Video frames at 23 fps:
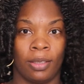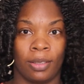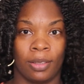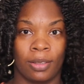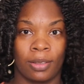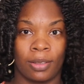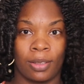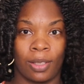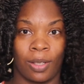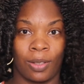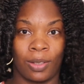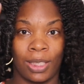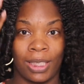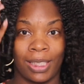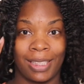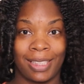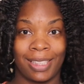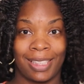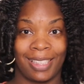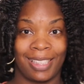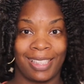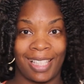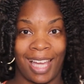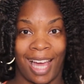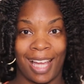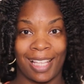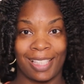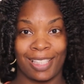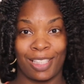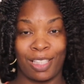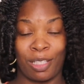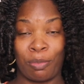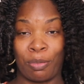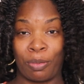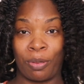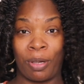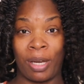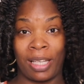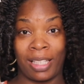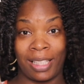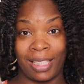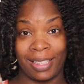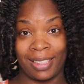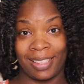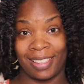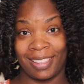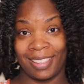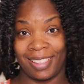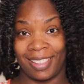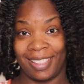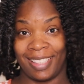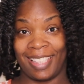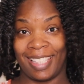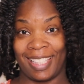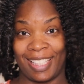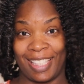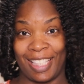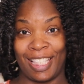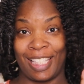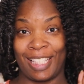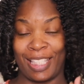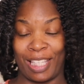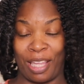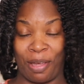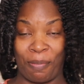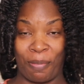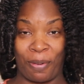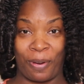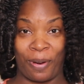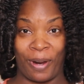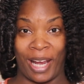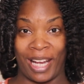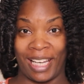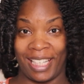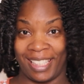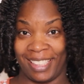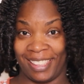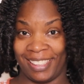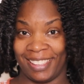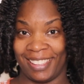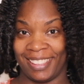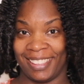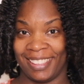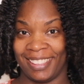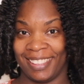So this is not separated. This is separated.